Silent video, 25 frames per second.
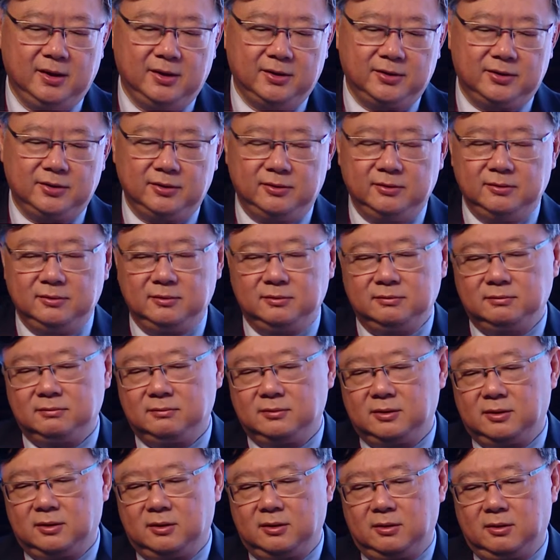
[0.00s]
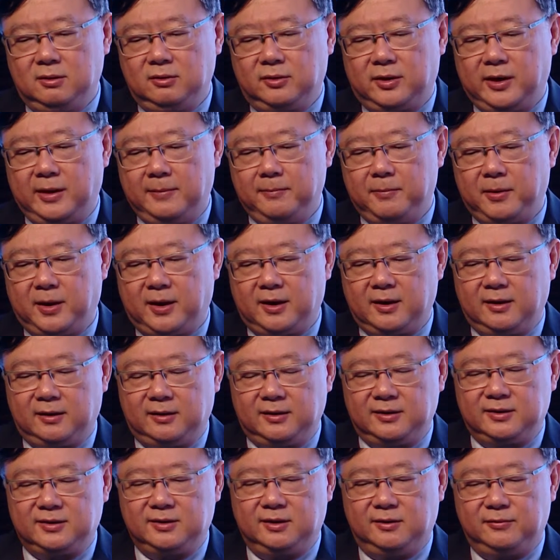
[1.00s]
So looking back at
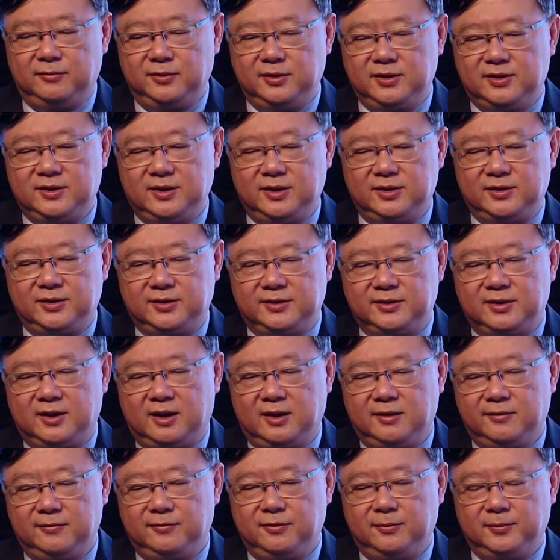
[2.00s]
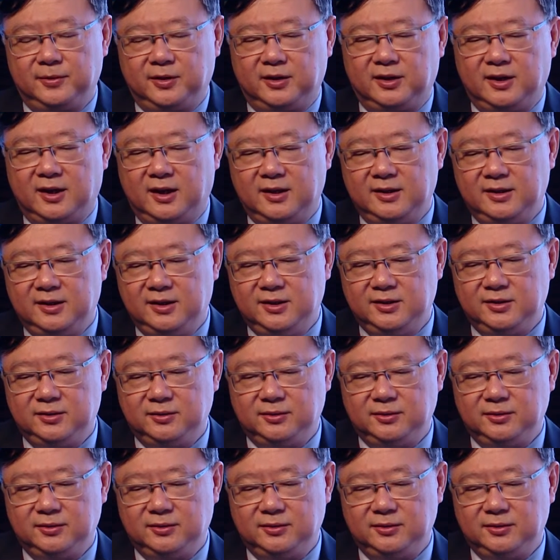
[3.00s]
the sort of research that's done from the 90s